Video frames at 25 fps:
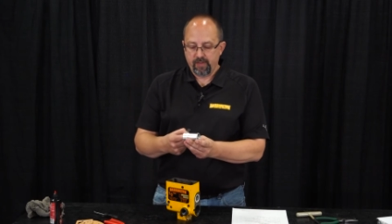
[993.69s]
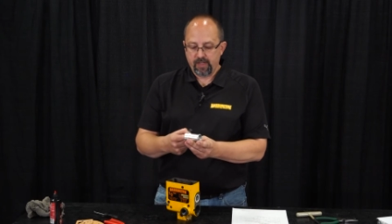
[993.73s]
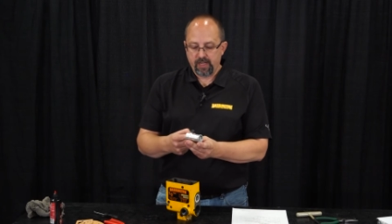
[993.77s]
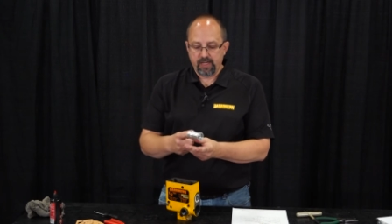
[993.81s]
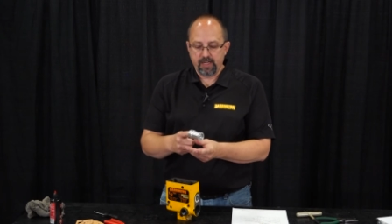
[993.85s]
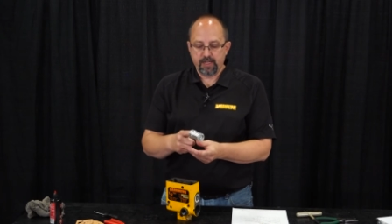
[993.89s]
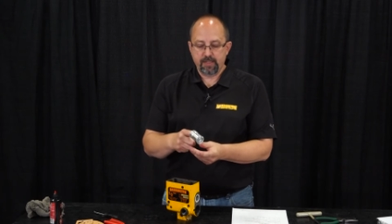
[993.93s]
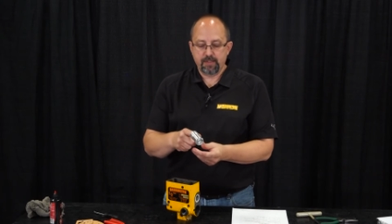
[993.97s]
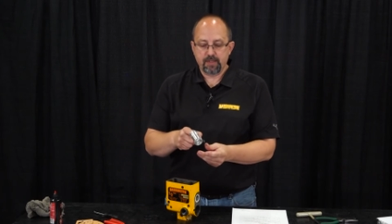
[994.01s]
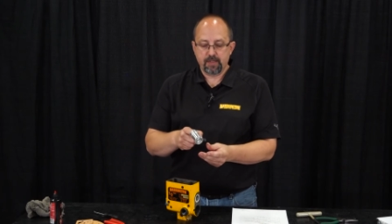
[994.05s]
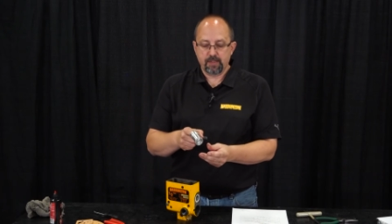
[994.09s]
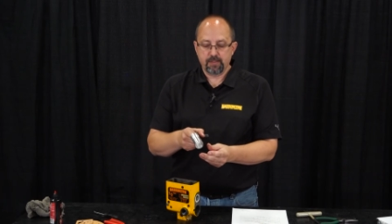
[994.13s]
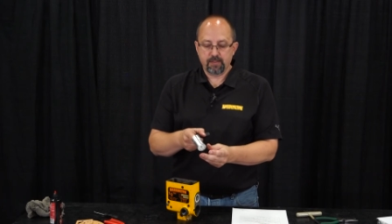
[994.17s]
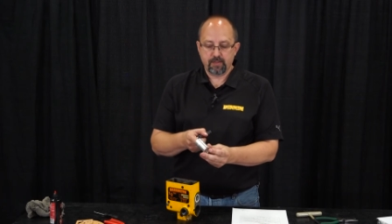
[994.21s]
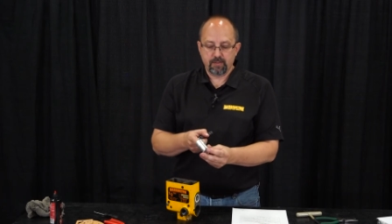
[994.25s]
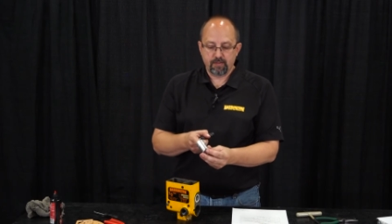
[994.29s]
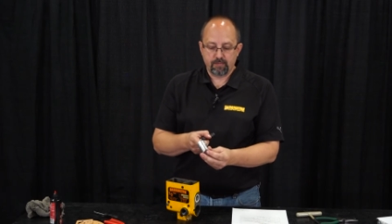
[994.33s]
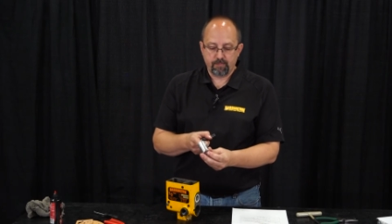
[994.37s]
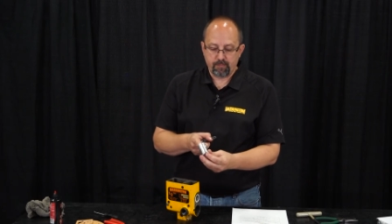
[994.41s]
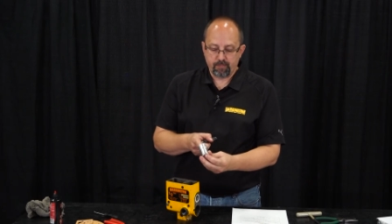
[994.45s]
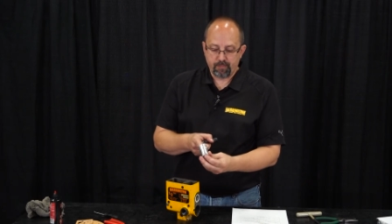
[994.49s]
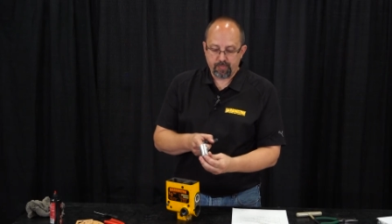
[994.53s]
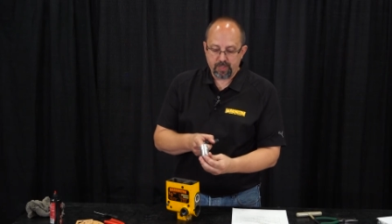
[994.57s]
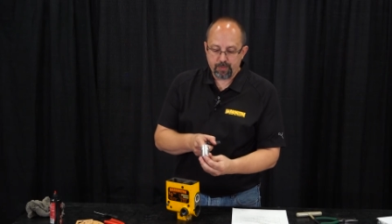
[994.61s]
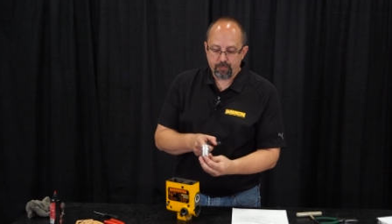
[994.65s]
and it
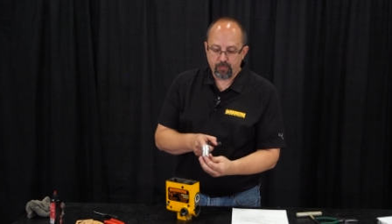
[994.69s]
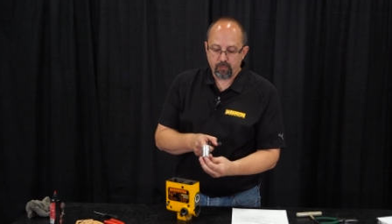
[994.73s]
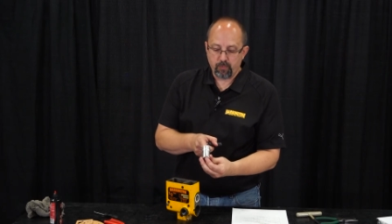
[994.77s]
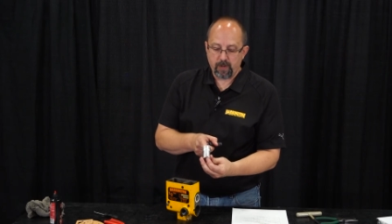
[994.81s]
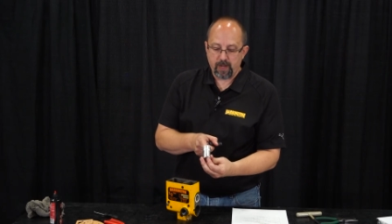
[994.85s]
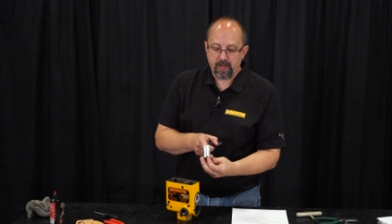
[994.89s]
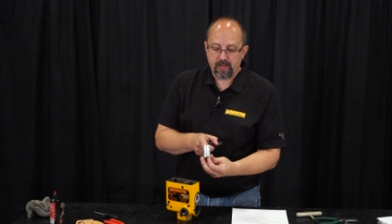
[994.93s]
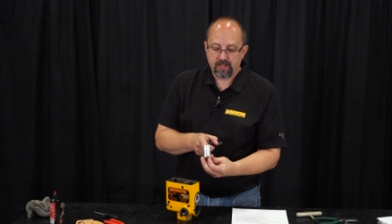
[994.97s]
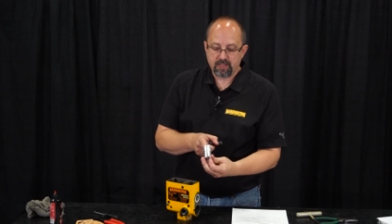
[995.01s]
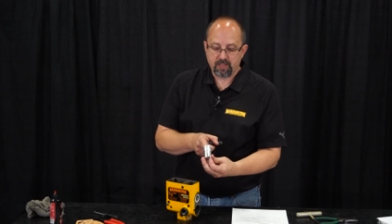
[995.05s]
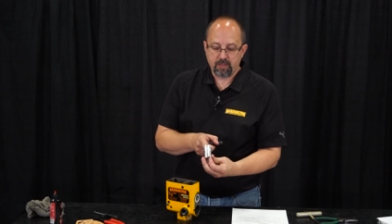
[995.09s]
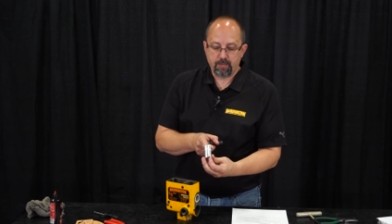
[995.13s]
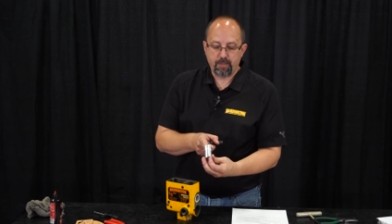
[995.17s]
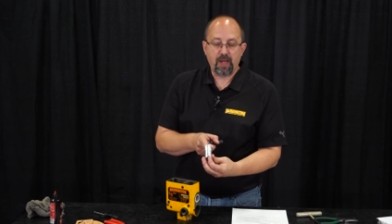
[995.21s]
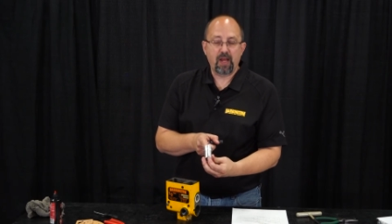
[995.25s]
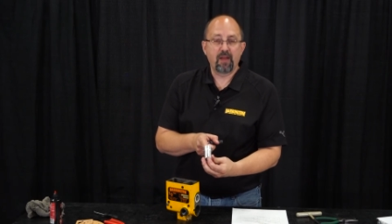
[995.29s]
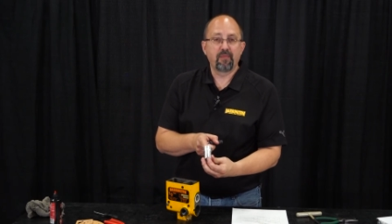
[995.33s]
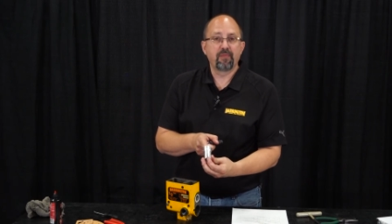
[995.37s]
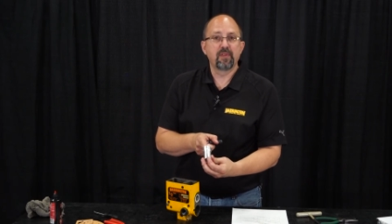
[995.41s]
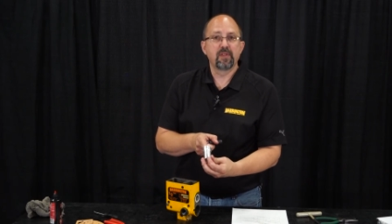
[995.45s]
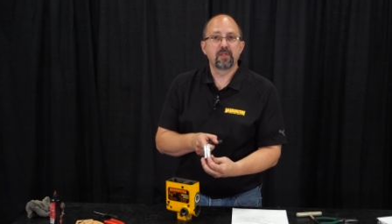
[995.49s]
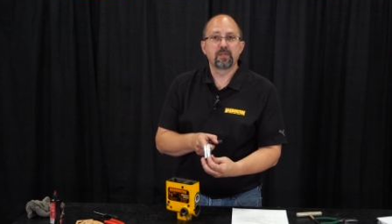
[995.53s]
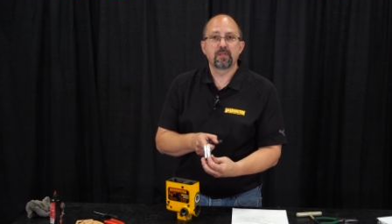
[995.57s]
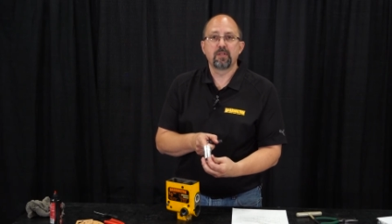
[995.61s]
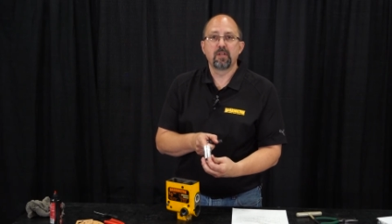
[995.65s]
doesn't, people ask about
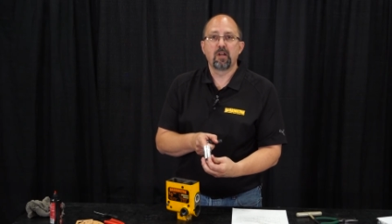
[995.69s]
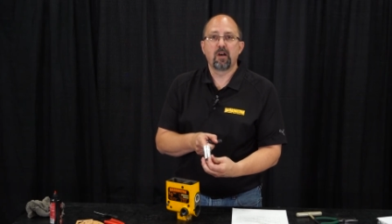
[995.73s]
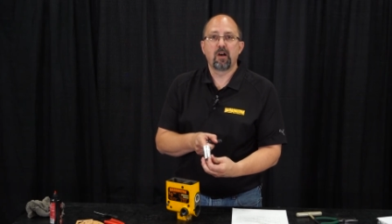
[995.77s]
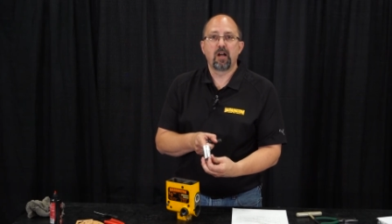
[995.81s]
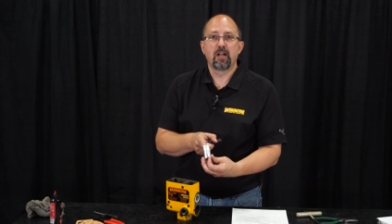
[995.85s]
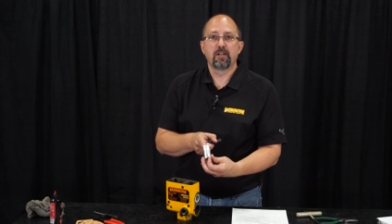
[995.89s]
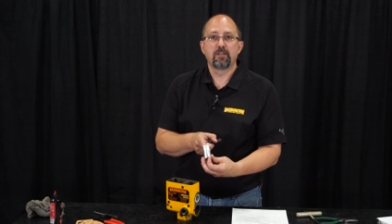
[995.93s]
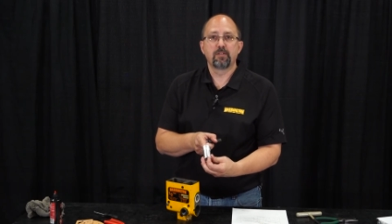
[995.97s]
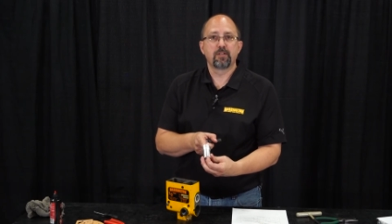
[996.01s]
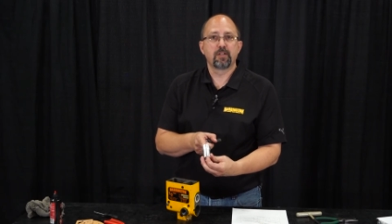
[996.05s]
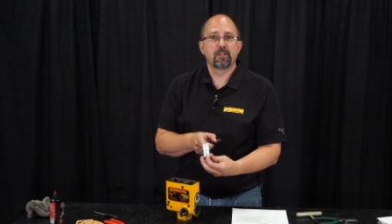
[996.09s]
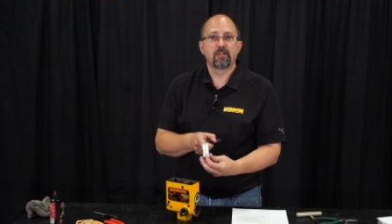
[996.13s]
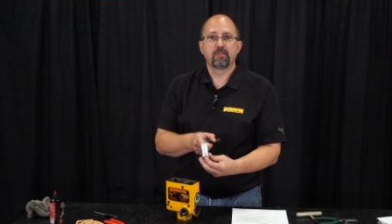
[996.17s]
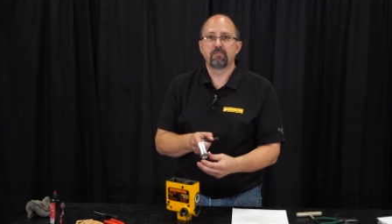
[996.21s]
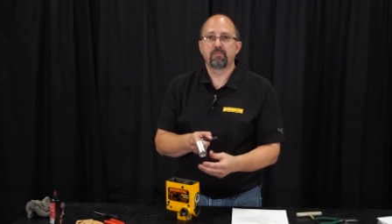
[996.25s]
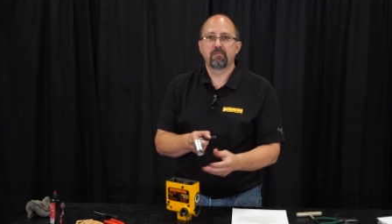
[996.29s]
this notch.